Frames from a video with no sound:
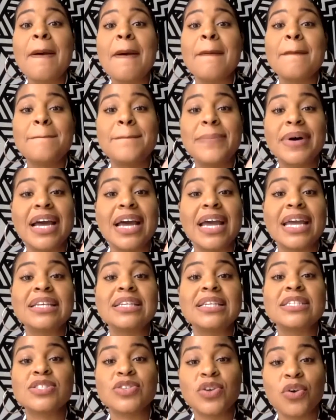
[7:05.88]
But
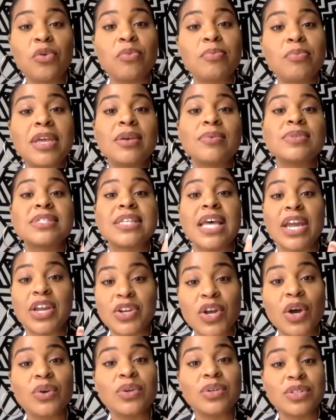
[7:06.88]
he told me, he was like,
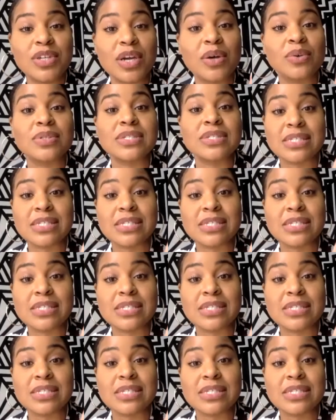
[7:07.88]
no, you don't.